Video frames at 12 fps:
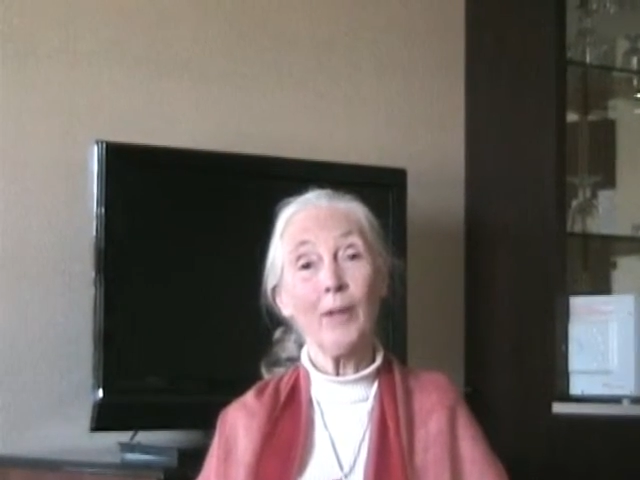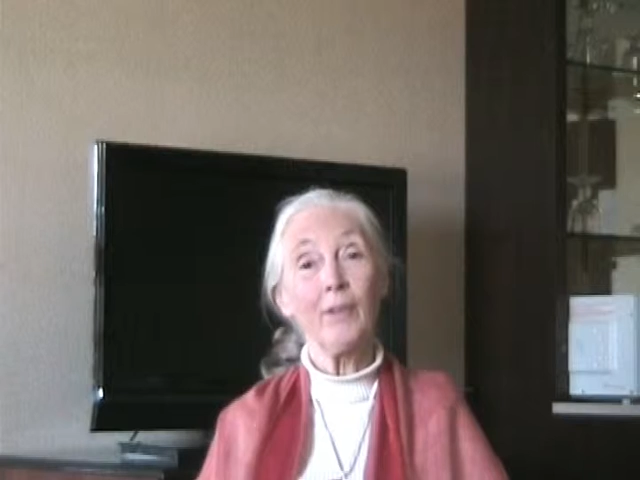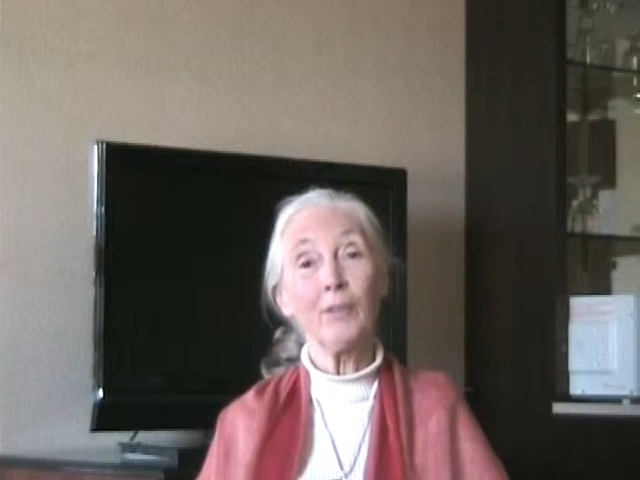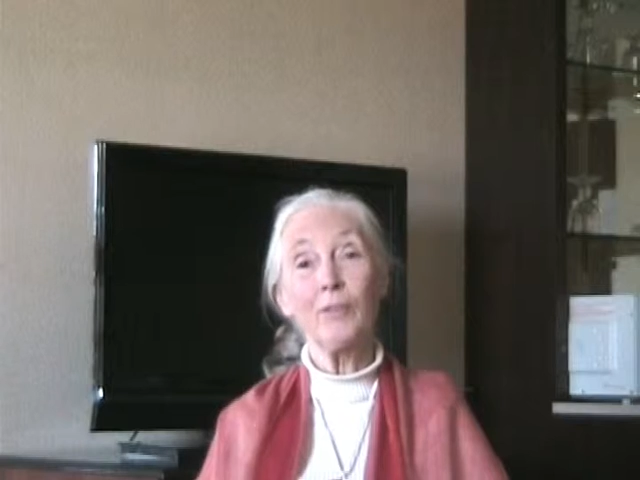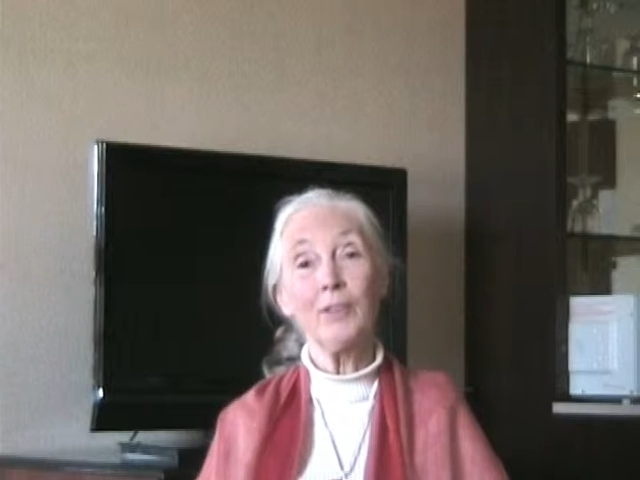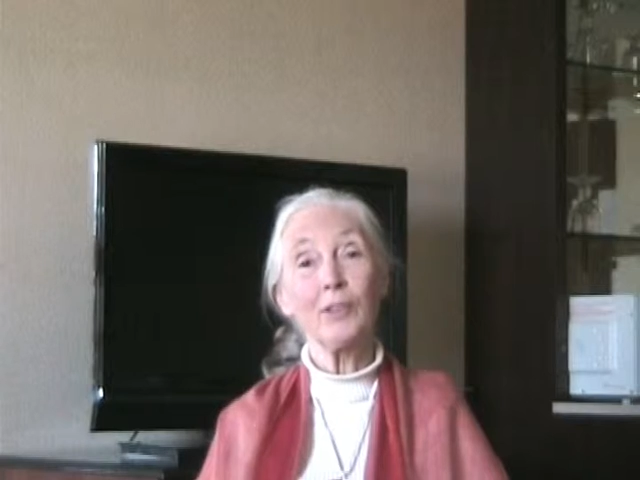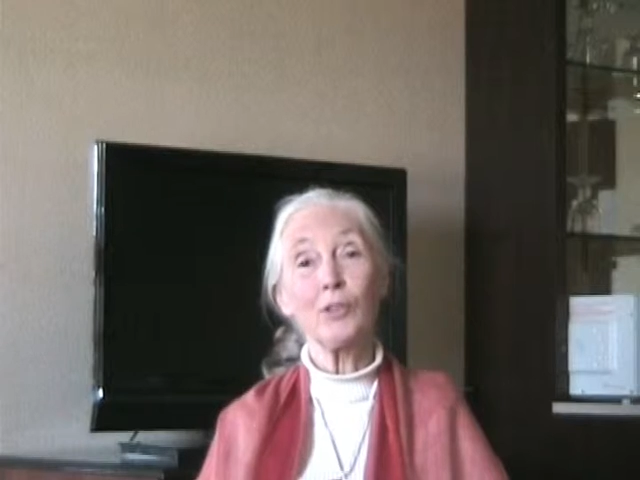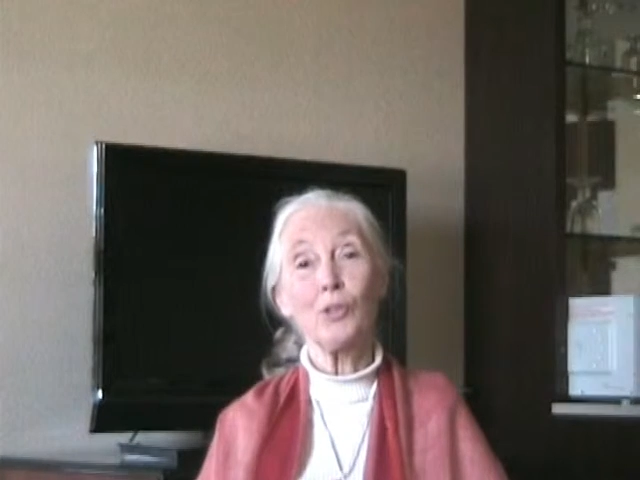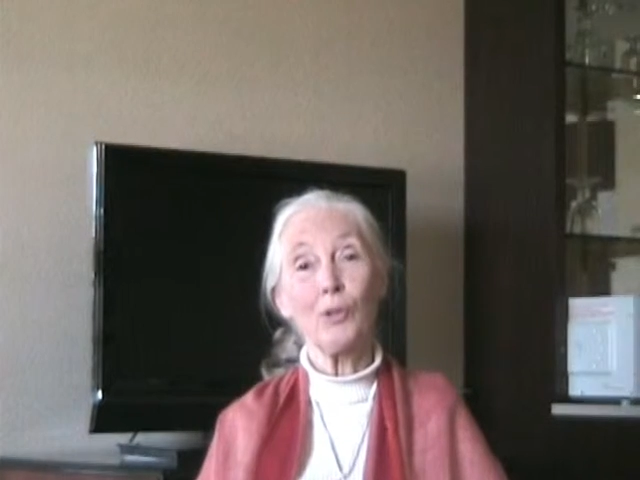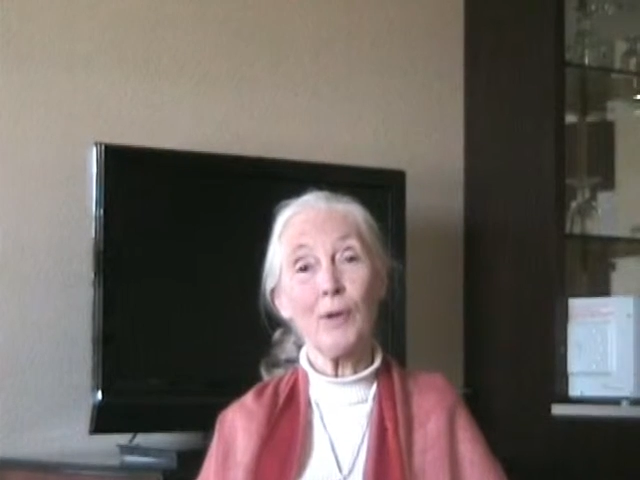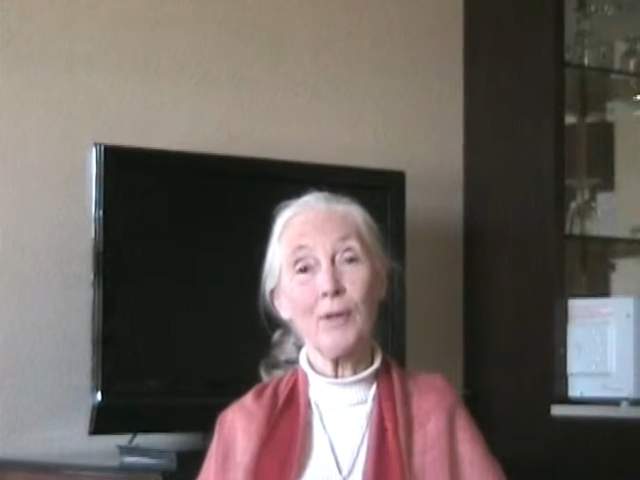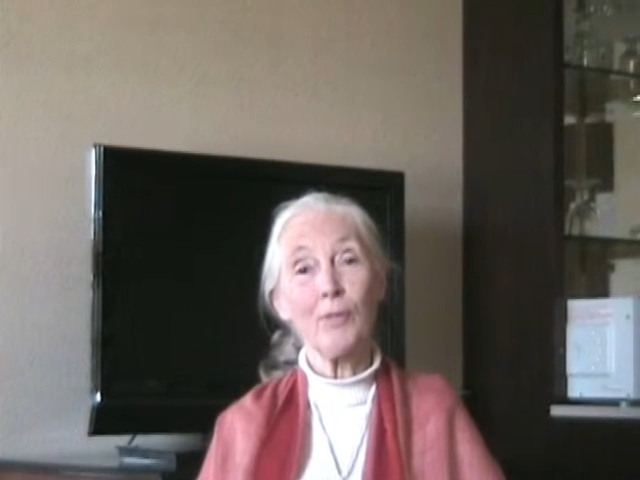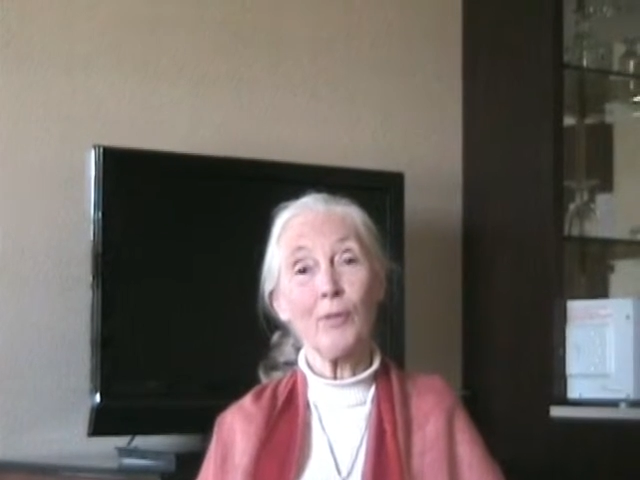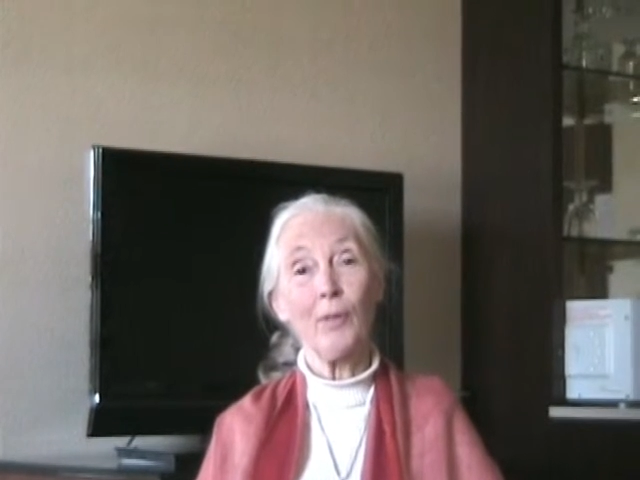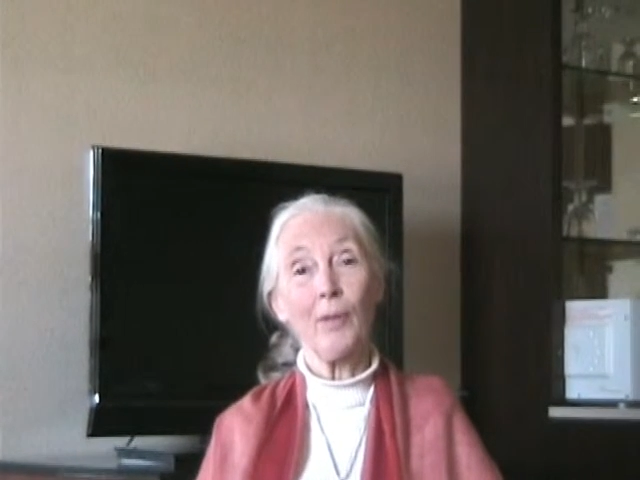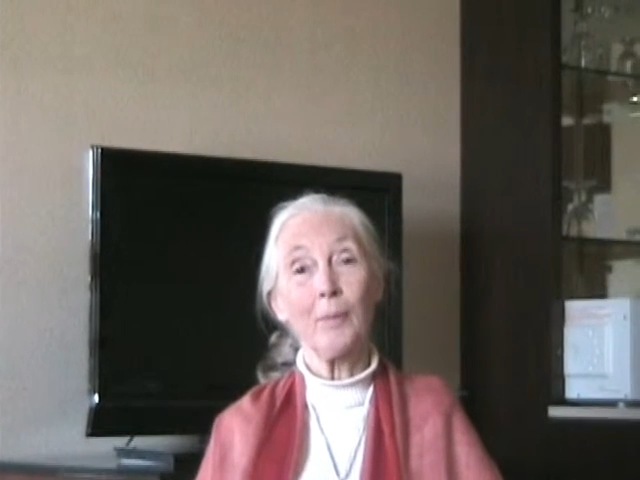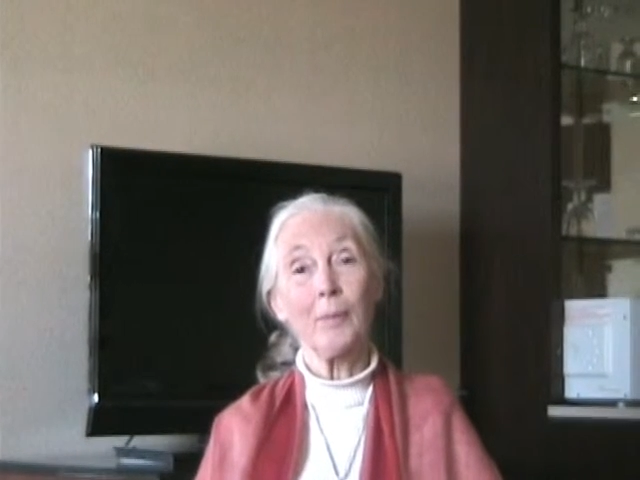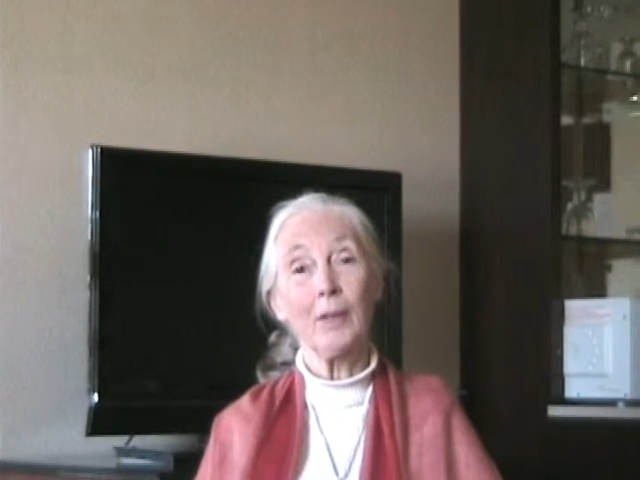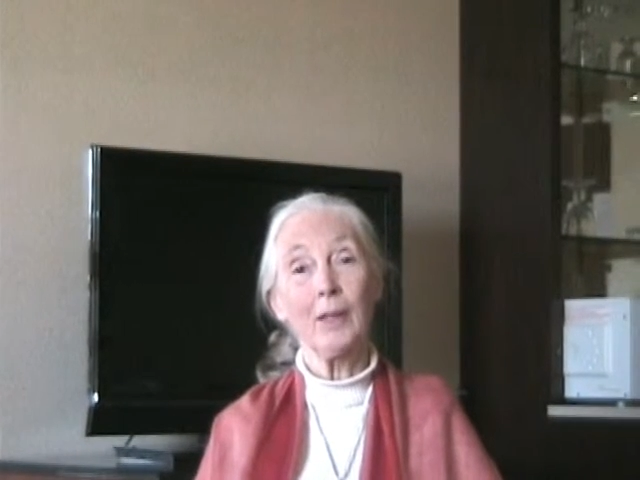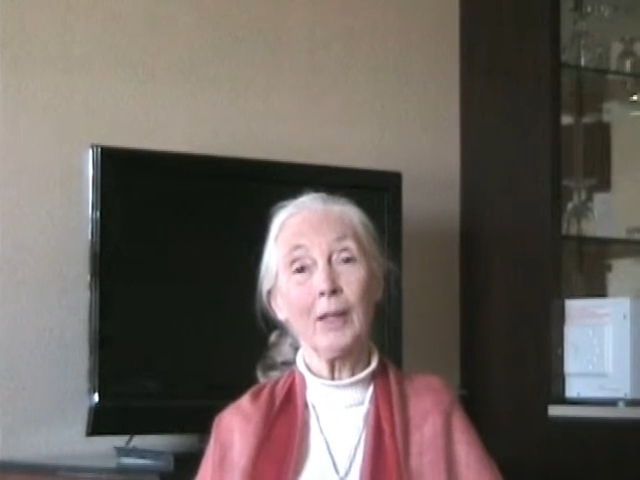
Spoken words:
than feel sorry for them.